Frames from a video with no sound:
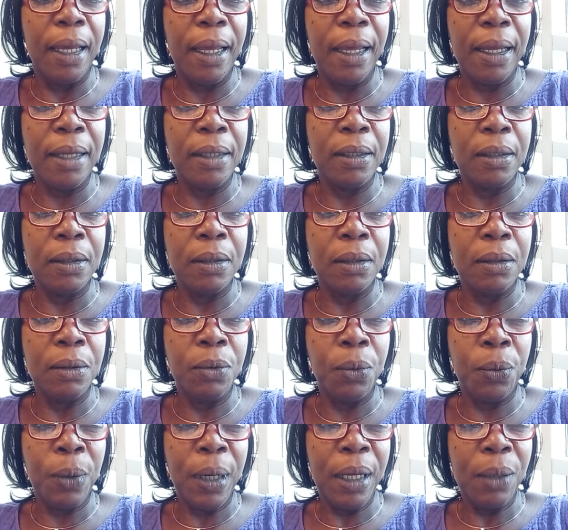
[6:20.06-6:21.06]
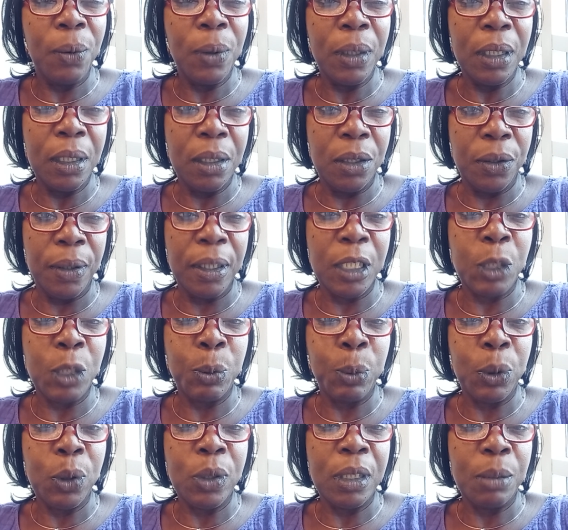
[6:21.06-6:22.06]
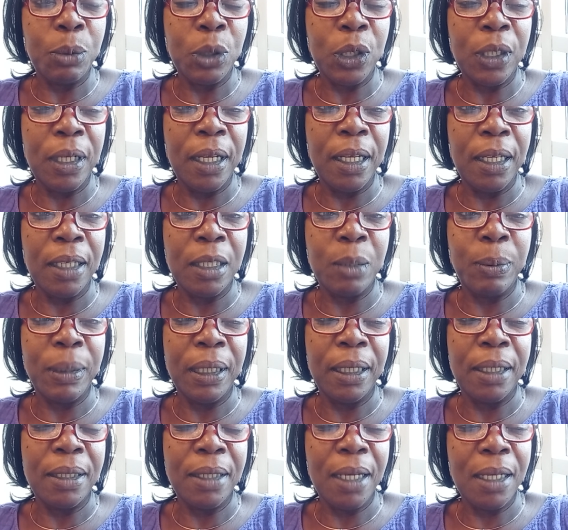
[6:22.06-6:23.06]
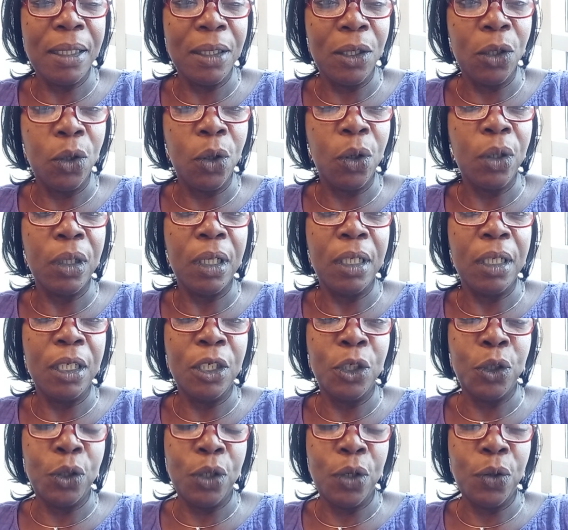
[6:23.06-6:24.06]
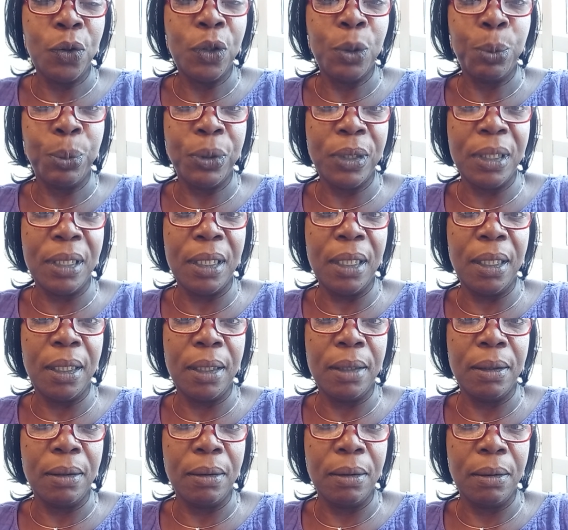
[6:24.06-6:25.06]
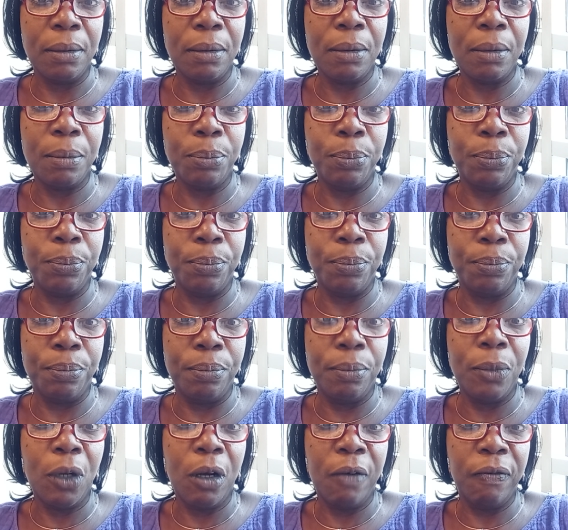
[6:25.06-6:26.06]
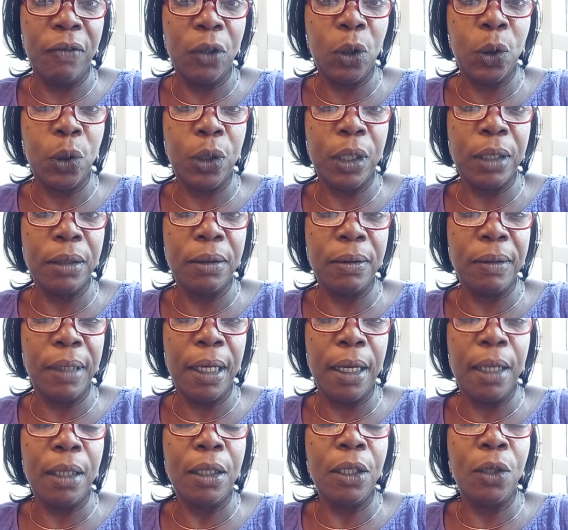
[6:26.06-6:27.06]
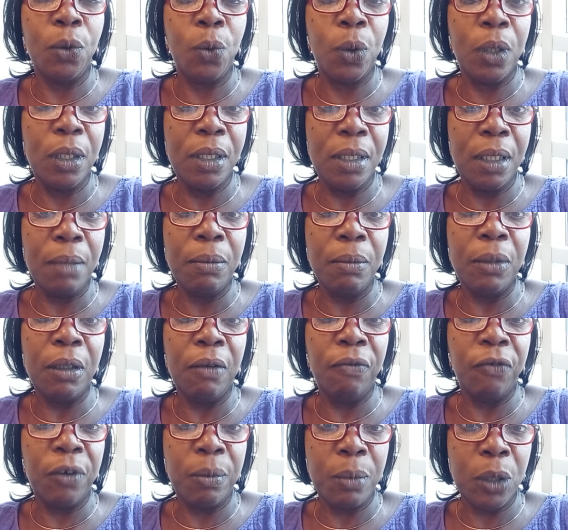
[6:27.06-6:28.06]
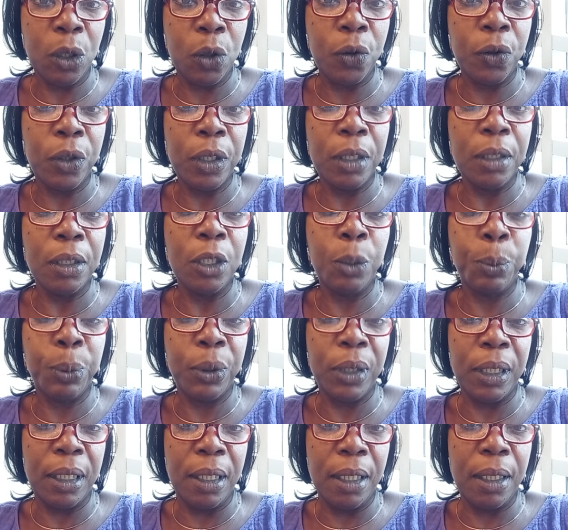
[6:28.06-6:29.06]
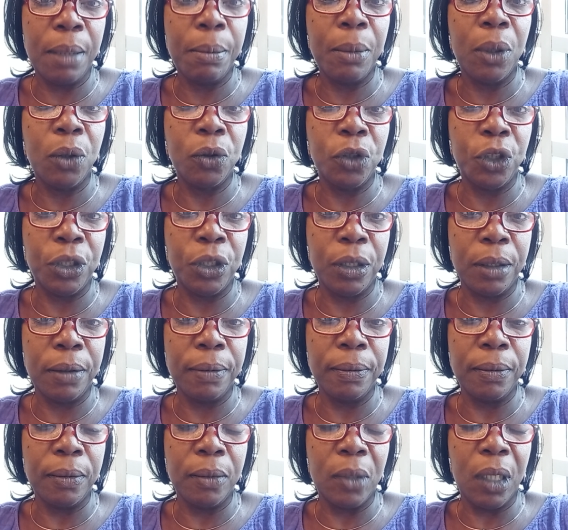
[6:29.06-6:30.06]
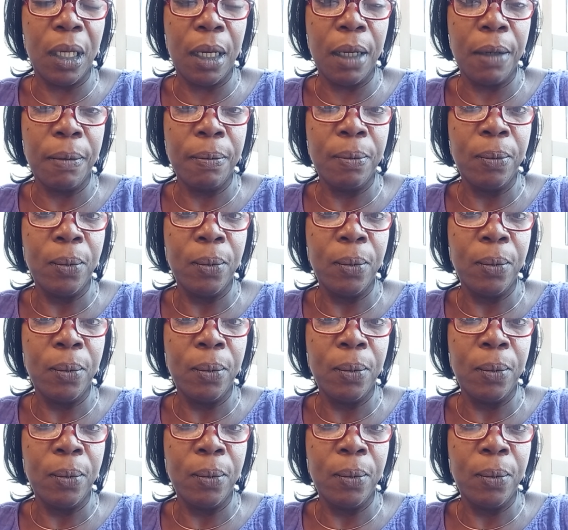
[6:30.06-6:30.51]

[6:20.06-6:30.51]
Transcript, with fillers: And why I wanted to expose him today is because as a lawyer, you should know the proceeding of the court. Okay. You want something from the court, you put it in a motion. Okay.